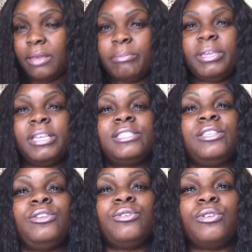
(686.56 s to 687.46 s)
because
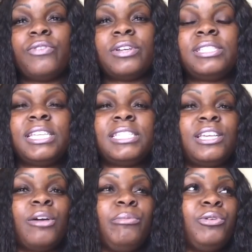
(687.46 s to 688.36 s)
the universe
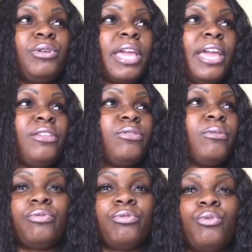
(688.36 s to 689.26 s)
doesn't communicate
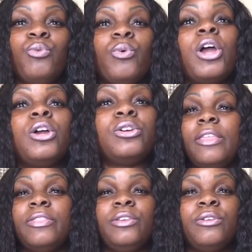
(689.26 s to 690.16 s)
through words,
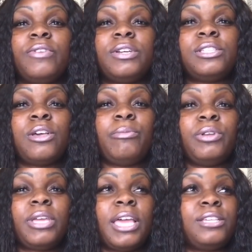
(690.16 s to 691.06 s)
the universe
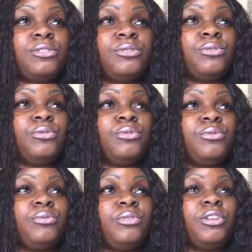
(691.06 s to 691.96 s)
communicates
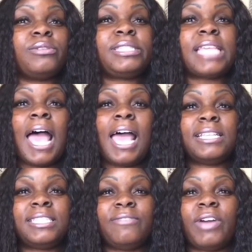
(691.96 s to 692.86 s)
through, you know,
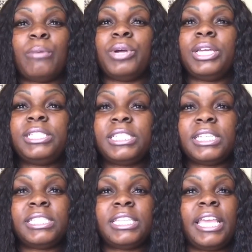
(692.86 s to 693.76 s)
signs and
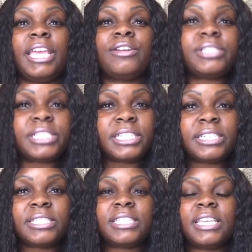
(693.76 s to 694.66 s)
vibrations and
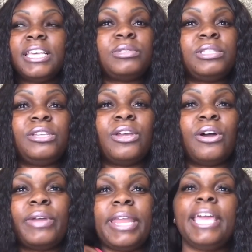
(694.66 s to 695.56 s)
energies you
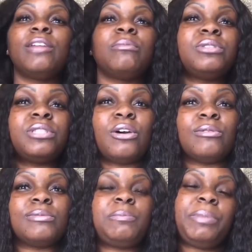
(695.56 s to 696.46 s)
know, animal
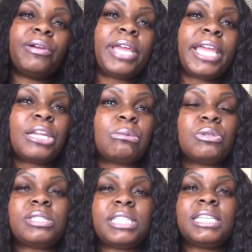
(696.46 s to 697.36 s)
totem, spirit
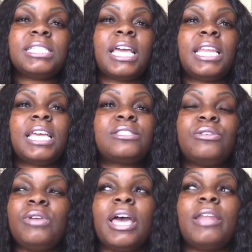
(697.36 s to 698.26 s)
animals, things like that. So
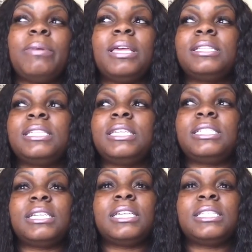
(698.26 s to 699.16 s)
you got to pay
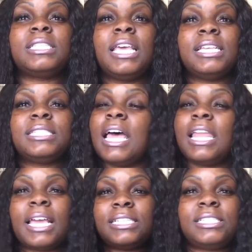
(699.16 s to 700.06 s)
attention because it's not
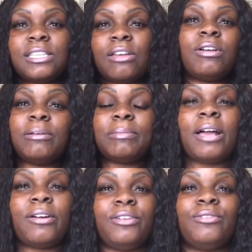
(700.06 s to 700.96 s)
like it's just going to come
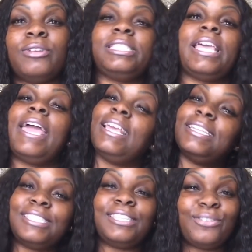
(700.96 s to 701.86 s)
knock on your door and say, hey,
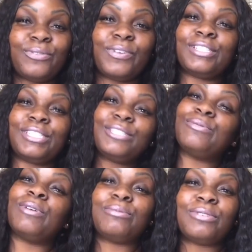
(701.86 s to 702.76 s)
this is the universe and this is
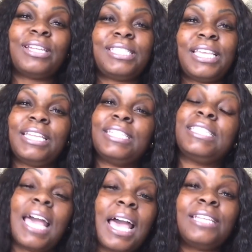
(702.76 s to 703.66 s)
what I'm trying to tell you. This
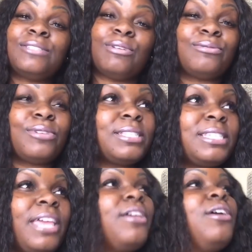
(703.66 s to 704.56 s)
God, this is what I'm trying to
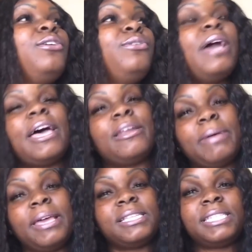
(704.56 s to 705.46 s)
tell you. You got to
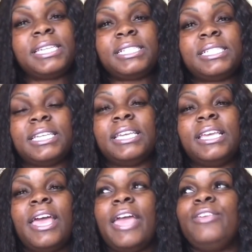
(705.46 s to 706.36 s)
pay attention
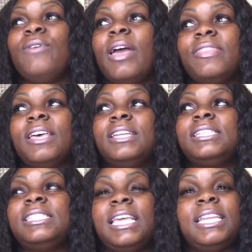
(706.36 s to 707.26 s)
and you have to
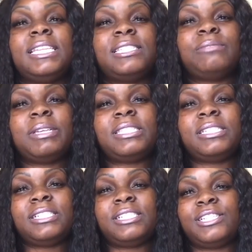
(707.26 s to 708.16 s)
understand that this
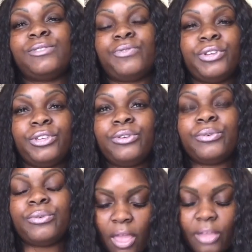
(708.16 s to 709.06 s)
message is just for
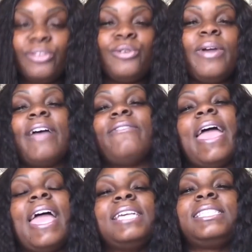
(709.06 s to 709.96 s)
you. You have
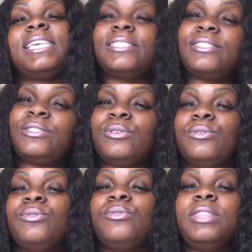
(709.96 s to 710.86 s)
access
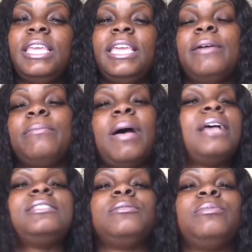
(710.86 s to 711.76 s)
to the
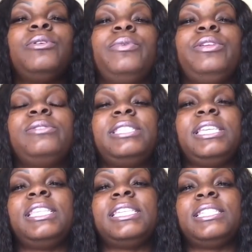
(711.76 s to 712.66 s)
impossible. When you see
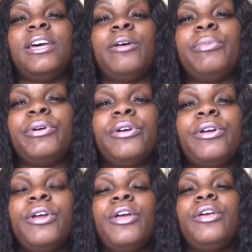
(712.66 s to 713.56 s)
this
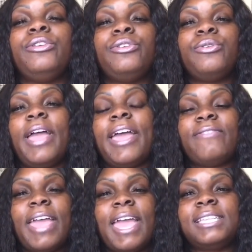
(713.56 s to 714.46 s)
number, you have
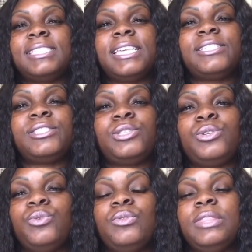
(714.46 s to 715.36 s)
access
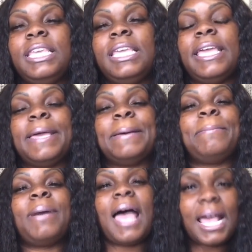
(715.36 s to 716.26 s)
to the
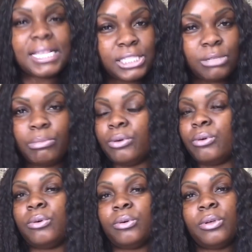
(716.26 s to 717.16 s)

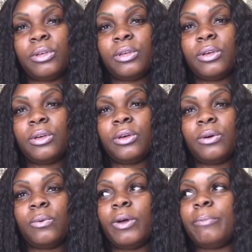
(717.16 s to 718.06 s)
impossible.
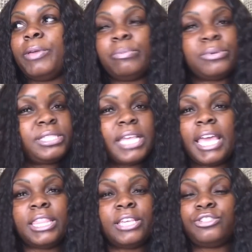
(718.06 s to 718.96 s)
What people
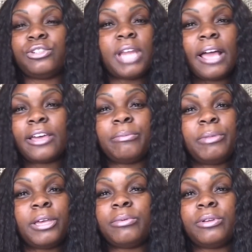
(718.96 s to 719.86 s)
say that you're not going to
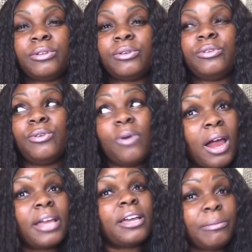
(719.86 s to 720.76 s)
be able to do, you
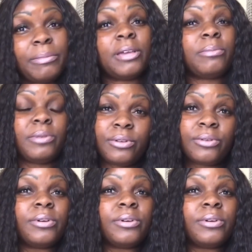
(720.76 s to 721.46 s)
are going to be able to do